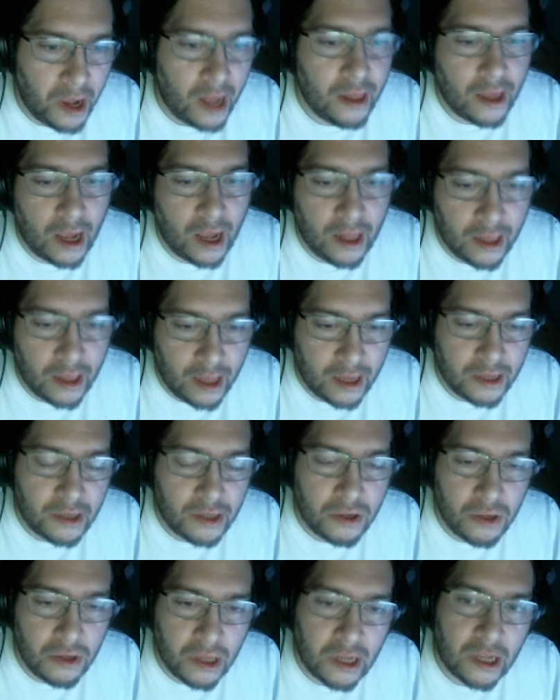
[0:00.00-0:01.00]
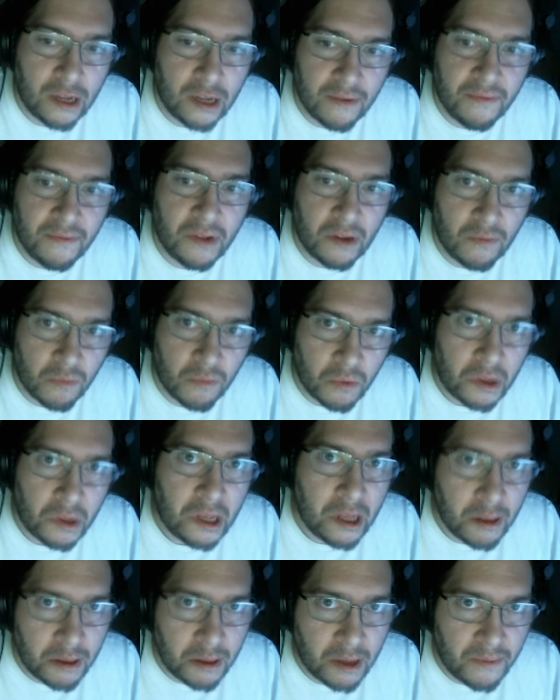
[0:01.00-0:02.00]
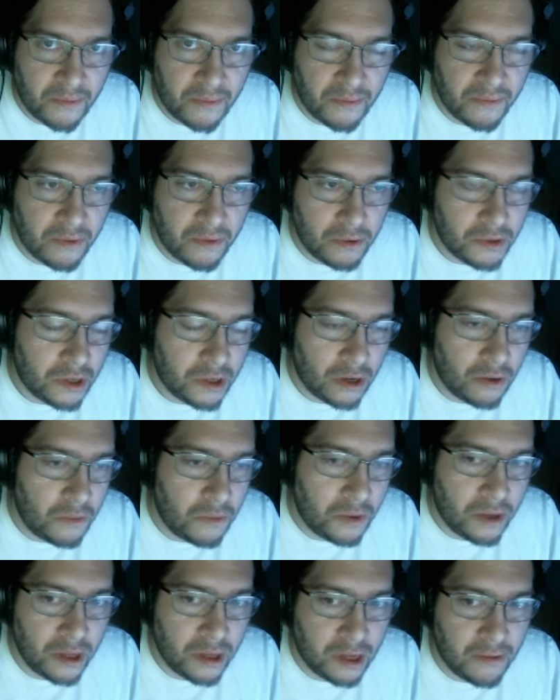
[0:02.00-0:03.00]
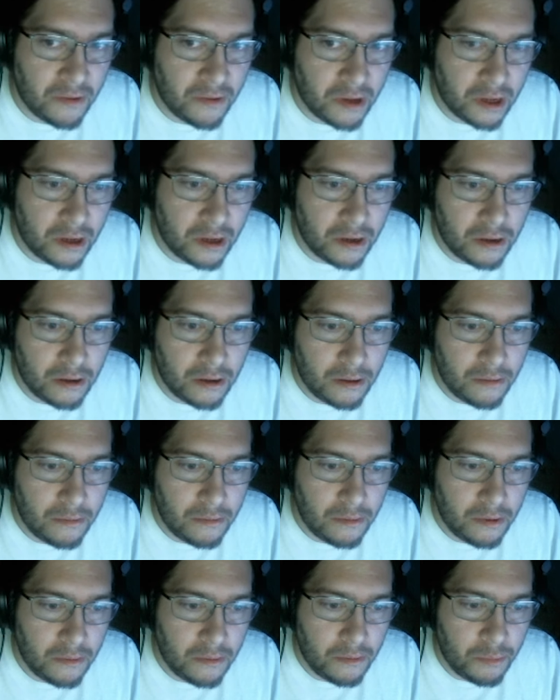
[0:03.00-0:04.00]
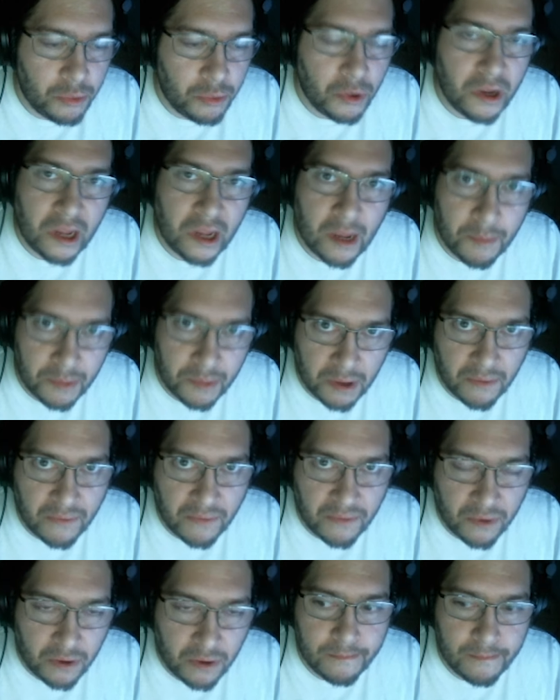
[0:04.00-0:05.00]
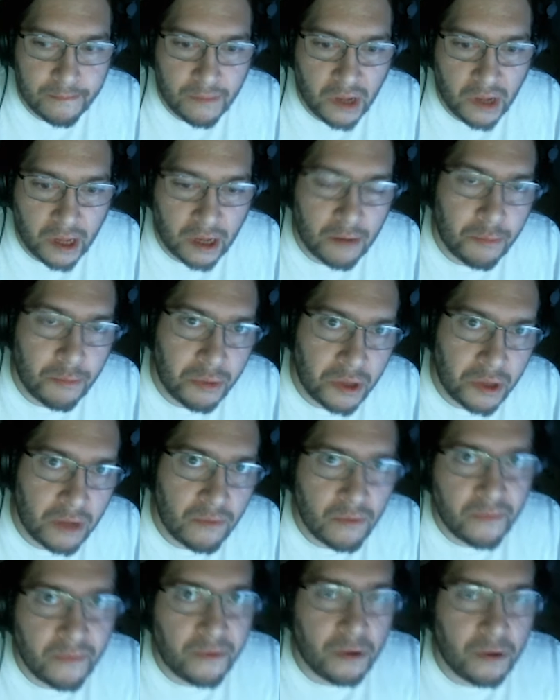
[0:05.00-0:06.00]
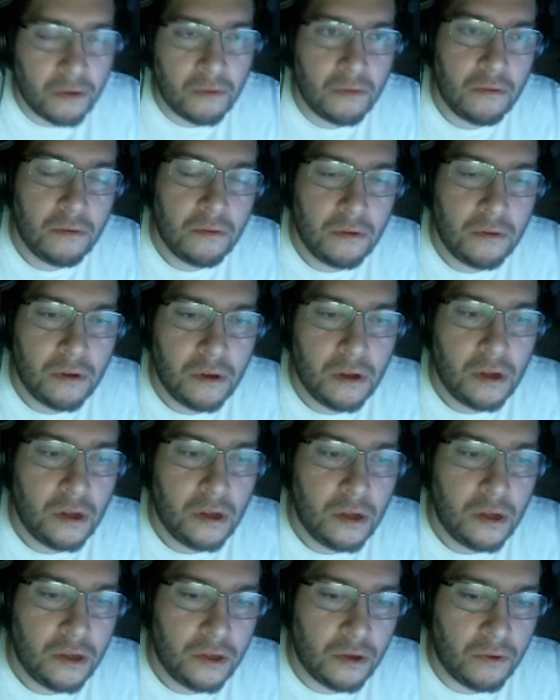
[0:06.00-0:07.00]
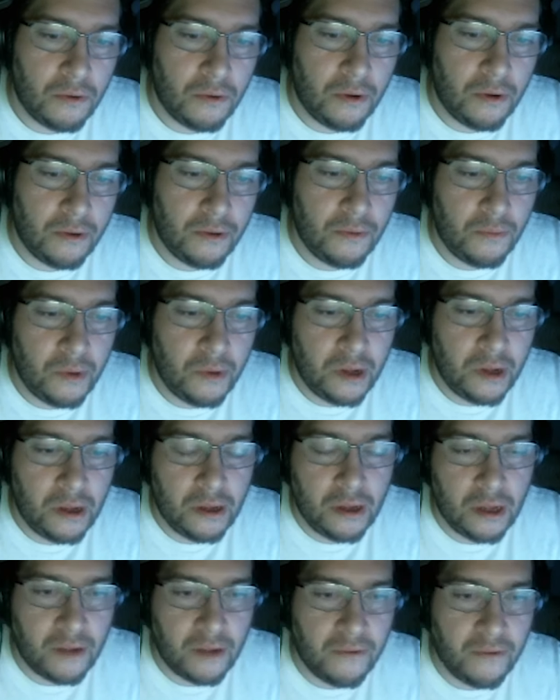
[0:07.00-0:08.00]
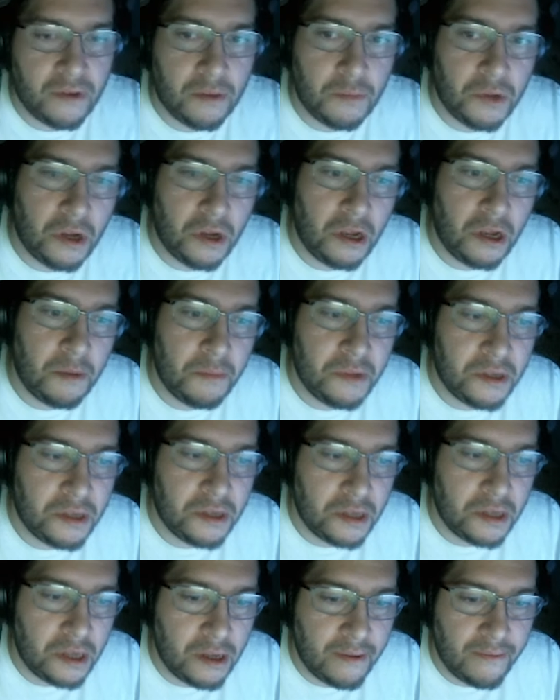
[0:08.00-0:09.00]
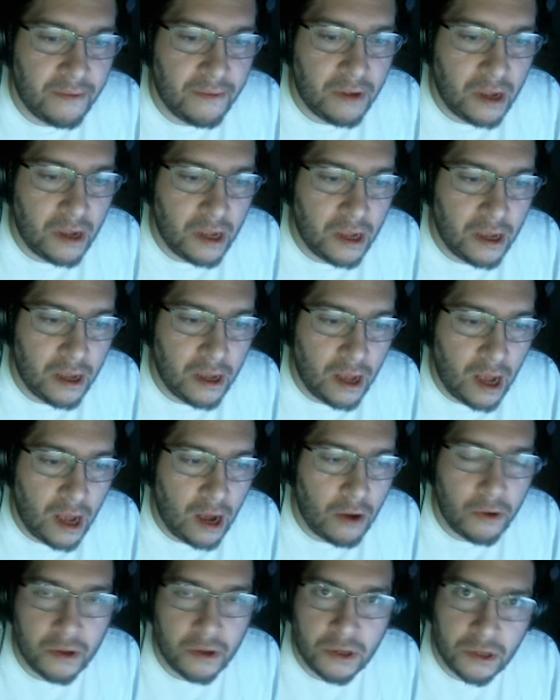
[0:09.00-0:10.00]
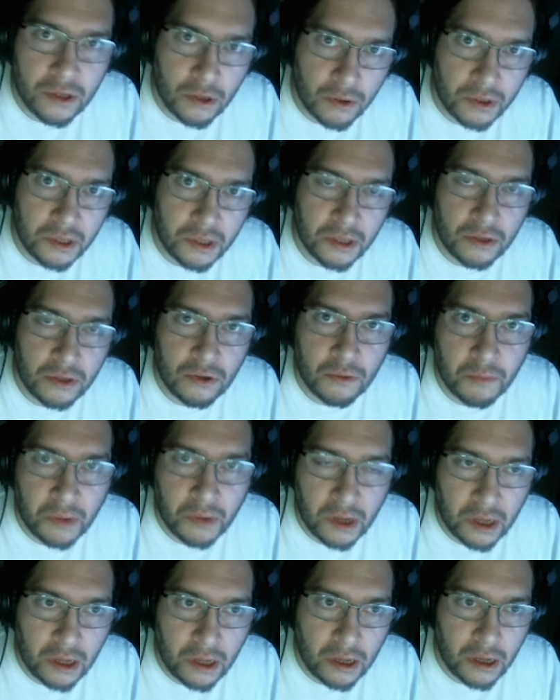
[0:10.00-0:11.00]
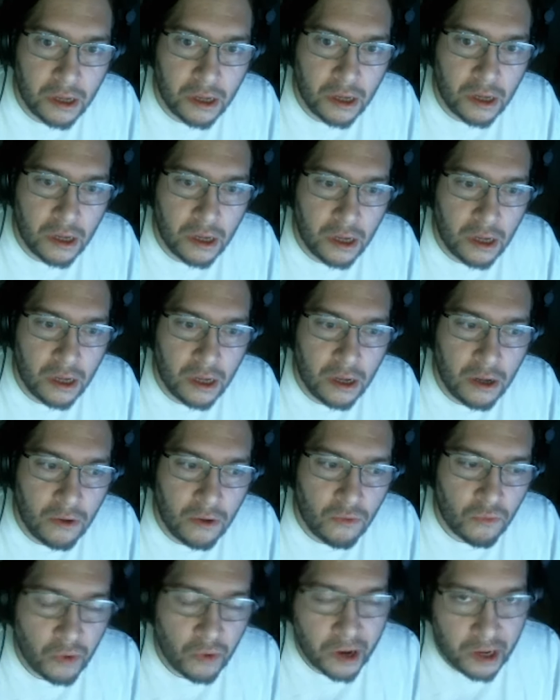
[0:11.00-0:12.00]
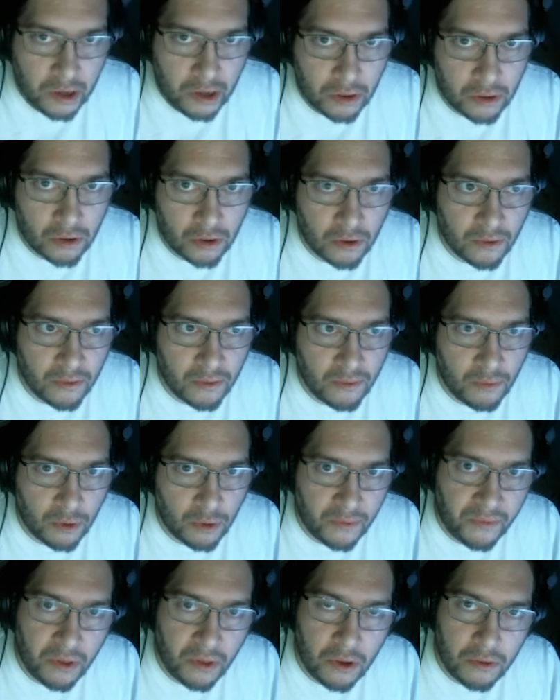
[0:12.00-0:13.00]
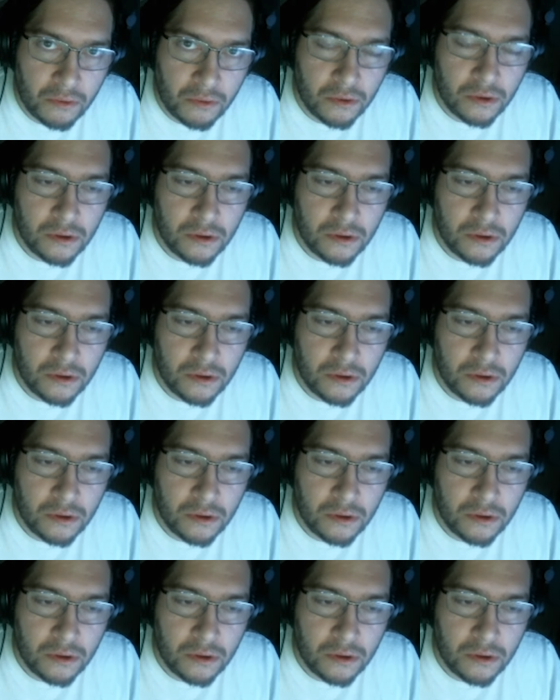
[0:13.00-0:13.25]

I like to like give like really in-depth reviews. I don't want to give like preemptive, a complete review. So I'll have to wait, give it some time and see how it soaks into my regular workflow.